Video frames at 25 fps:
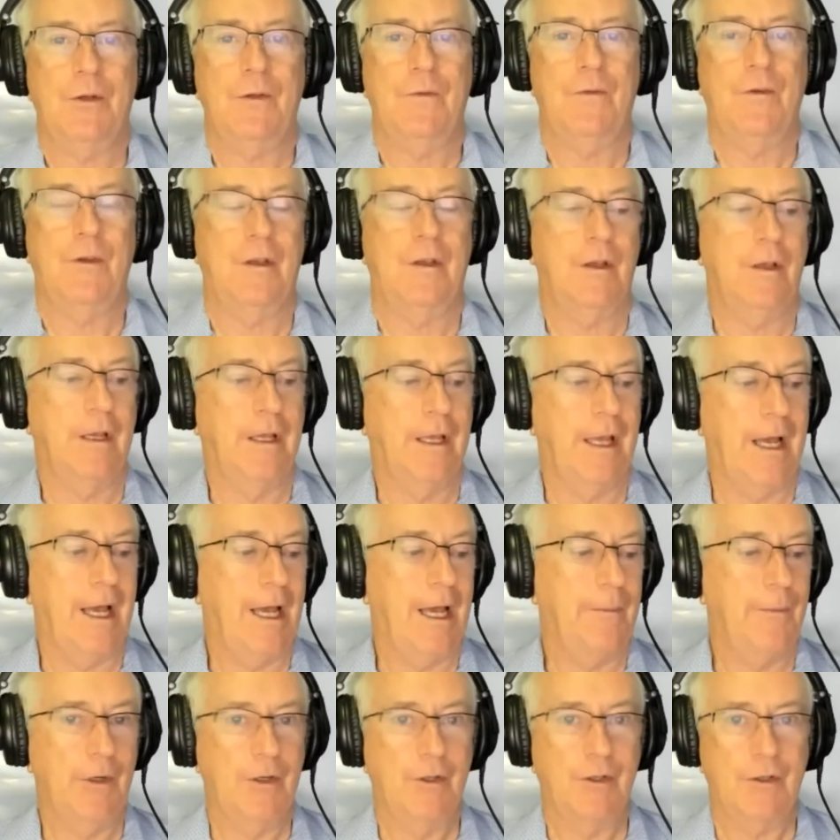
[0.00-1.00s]
of
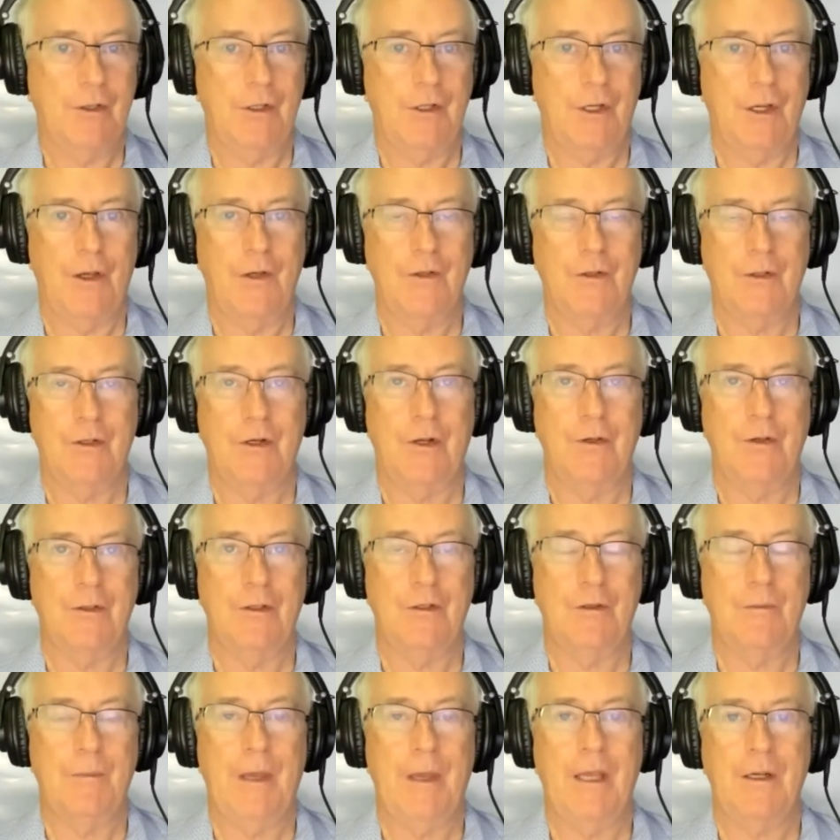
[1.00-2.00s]
garbage that goes on as a
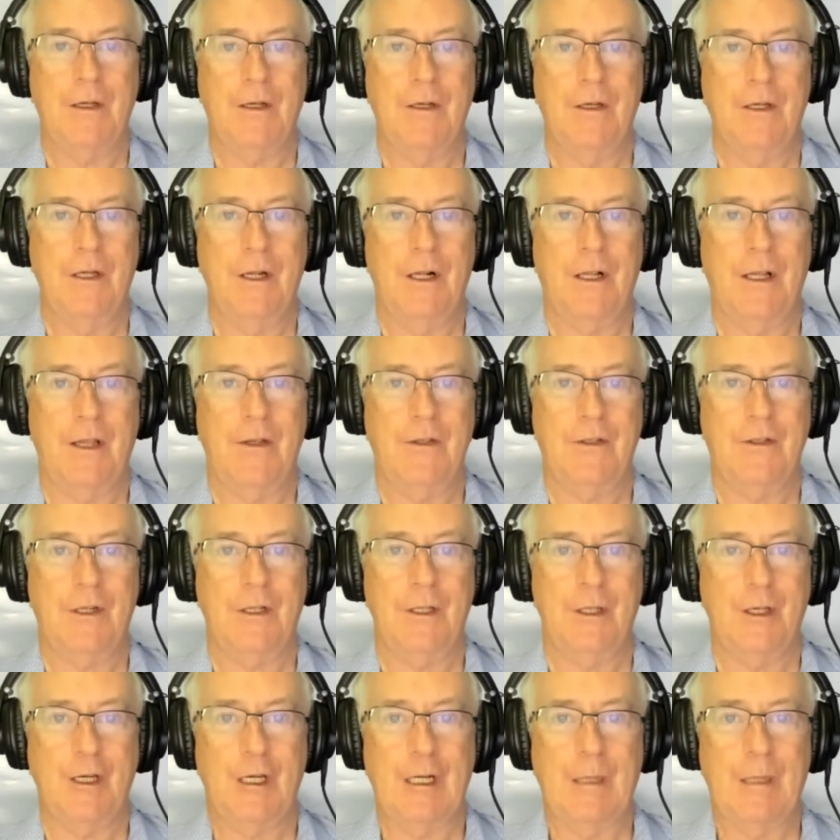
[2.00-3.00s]
debate in
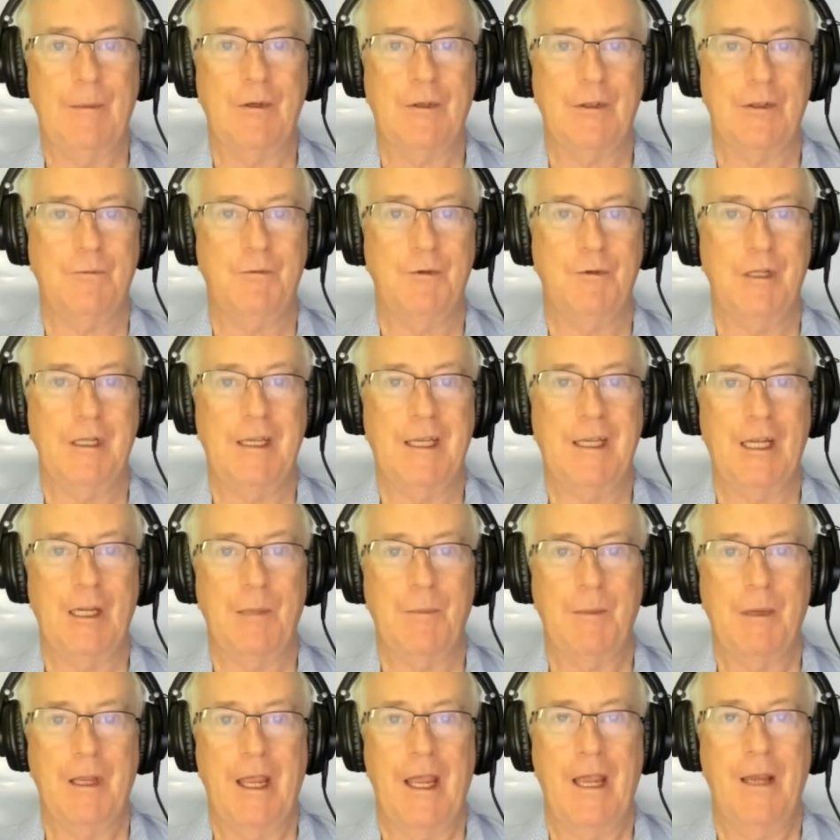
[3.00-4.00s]
neoclassical economics is really getting
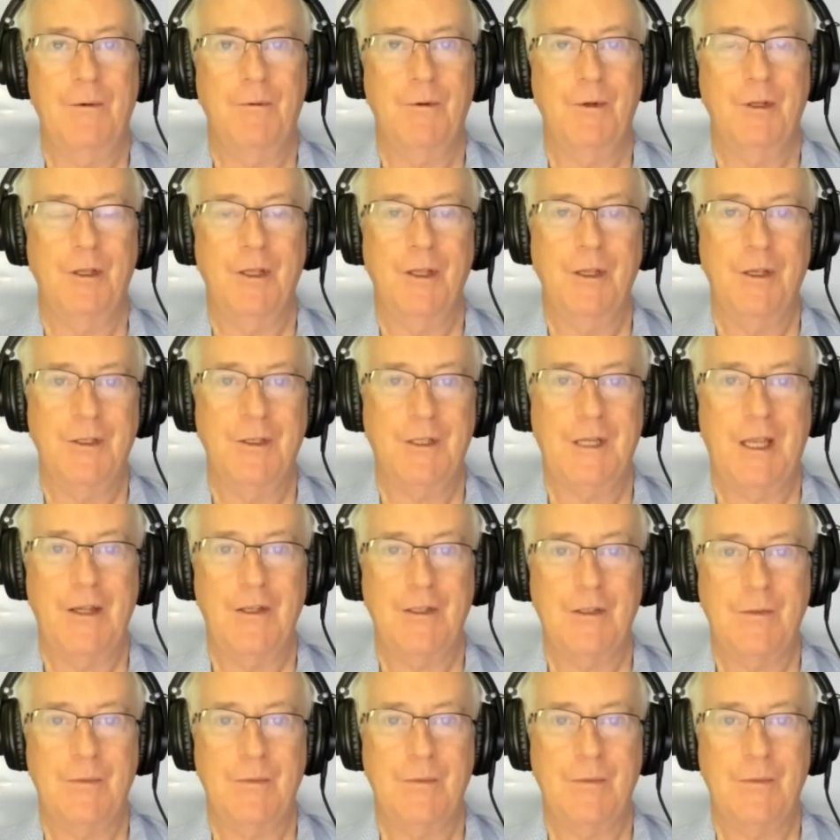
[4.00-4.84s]
me angry these days.